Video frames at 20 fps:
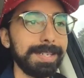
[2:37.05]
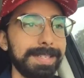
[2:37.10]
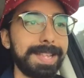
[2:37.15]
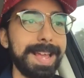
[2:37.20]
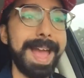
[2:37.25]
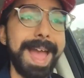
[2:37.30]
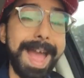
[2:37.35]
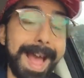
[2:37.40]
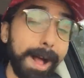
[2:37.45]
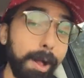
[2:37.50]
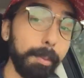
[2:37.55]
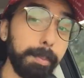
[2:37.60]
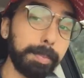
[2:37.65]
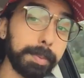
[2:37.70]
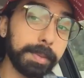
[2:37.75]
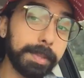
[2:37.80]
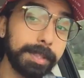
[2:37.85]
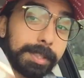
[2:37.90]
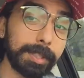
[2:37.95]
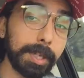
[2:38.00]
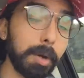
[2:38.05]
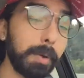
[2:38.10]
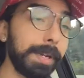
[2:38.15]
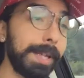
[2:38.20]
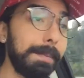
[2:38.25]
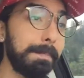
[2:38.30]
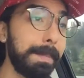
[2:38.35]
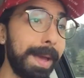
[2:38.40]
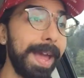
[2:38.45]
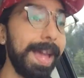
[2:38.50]
to help
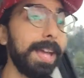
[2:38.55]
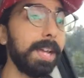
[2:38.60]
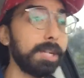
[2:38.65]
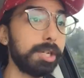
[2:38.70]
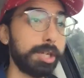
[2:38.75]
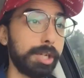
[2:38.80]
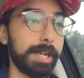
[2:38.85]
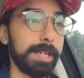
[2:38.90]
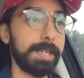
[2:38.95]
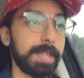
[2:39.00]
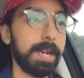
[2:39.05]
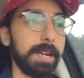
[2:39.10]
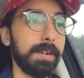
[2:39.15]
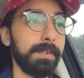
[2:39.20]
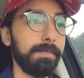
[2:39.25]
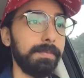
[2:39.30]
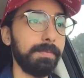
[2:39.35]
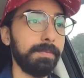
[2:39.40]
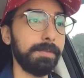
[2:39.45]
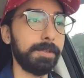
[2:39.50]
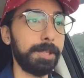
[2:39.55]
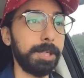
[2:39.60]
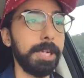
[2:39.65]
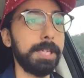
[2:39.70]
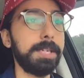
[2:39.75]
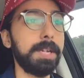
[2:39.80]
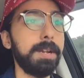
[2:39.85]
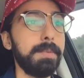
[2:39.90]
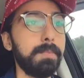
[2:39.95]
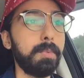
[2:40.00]
Sony make a shit ton of
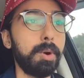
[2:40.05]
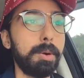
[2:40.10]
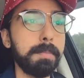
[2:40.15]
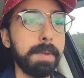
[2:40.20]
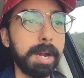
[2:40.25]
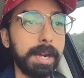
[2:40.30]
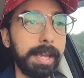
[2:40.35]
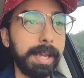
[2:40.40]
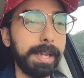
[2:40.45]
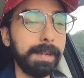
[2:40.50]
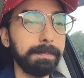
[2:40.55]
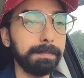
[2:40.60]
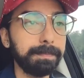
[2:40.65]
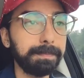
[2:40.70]
shit ton more money.